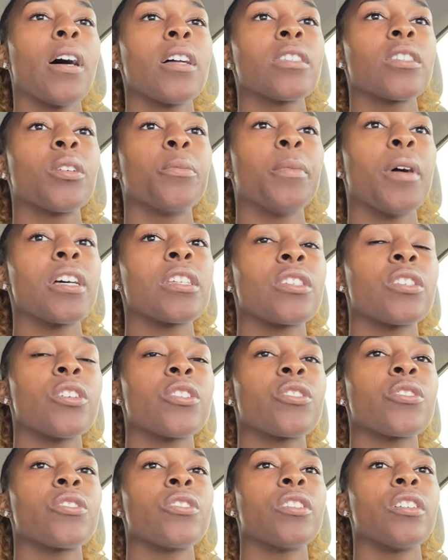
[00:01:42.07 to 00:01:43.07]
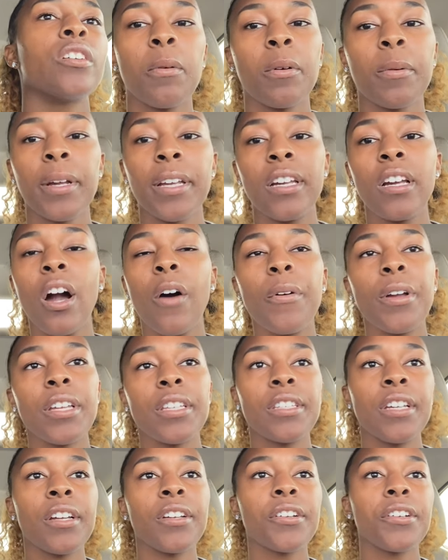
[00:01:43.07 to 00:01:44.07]
to my sister or we can go eat
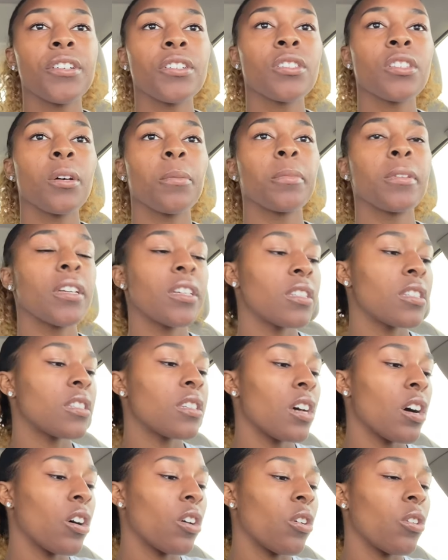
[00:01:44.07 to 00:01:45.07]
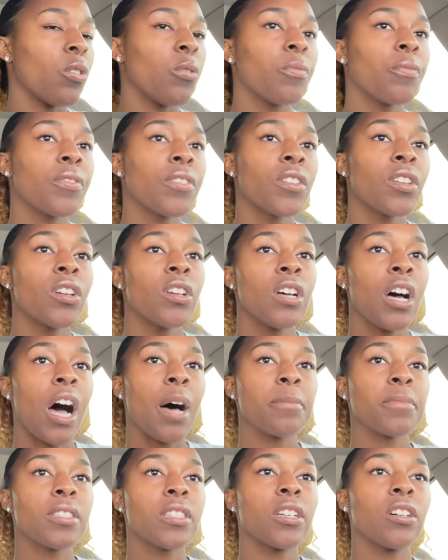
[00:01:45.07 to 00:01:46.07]
dinner or something. So
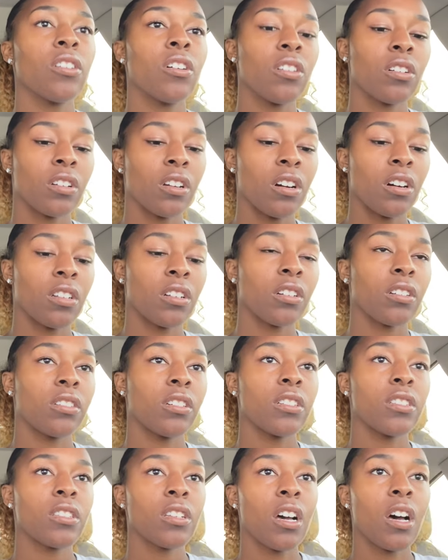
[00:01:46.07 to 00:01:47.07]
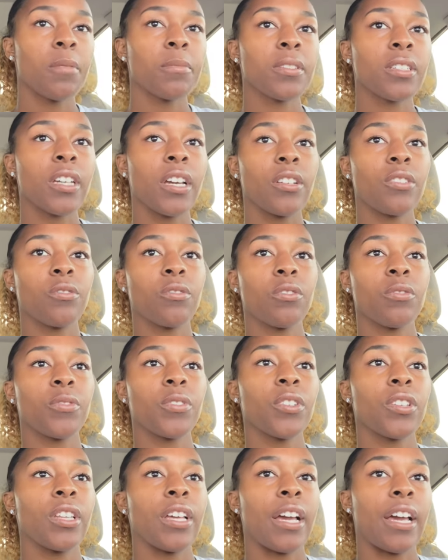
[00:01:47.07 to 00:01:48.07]
I'm still on a good time schedule
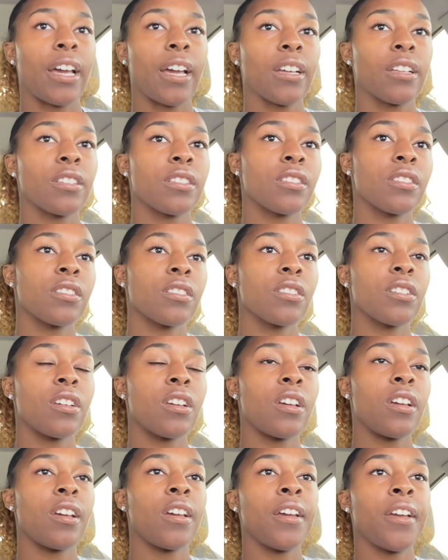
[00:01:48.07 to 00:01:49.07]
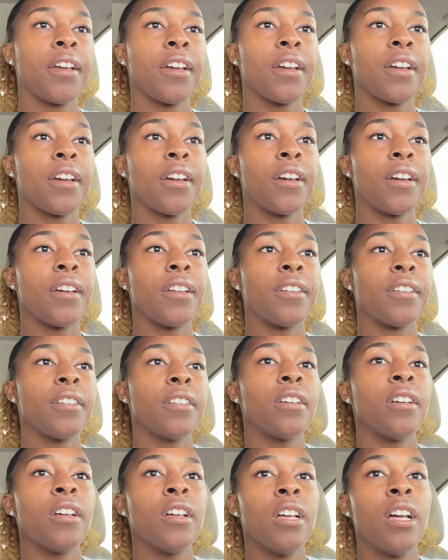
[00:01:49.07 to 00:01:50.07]
for that.
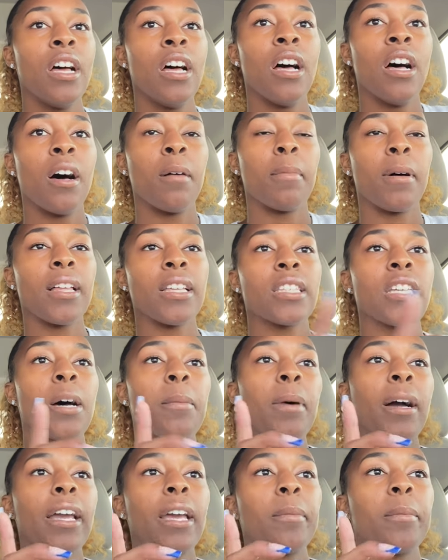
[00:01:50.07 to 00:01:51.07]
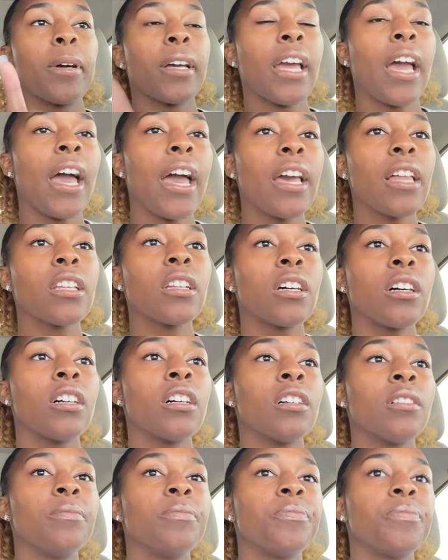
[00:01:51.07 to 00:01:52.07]
And by the time I get
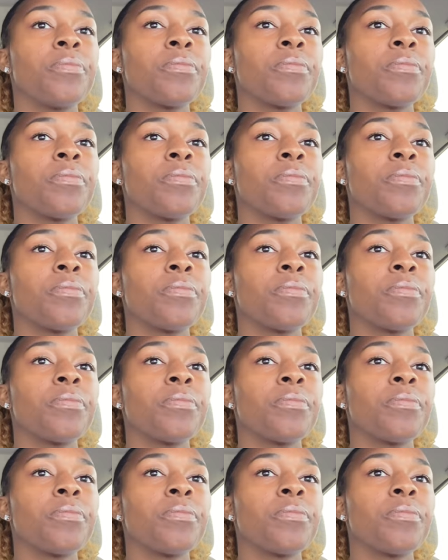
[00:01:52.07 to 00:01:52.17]
Michaela,